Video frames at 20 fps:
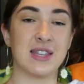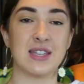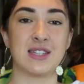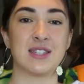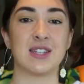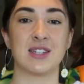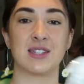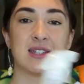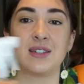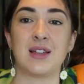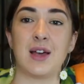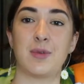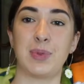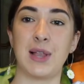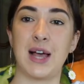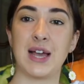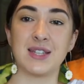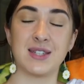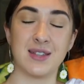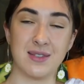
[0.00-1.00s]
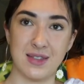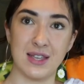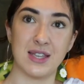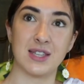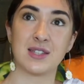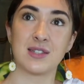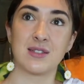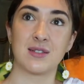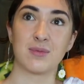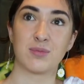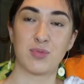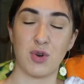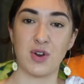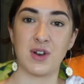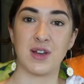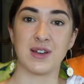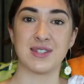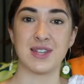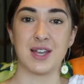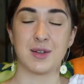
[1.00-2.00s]
this doesn't apply to this
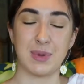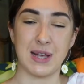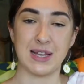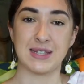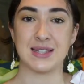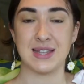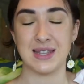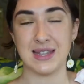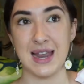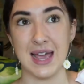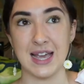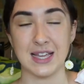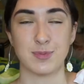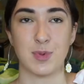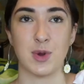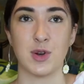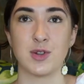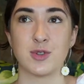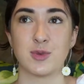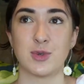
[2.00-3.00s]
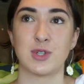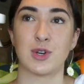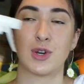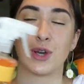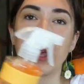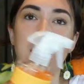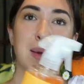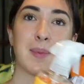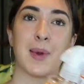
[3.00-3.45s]
product, it applies to the next product we're talking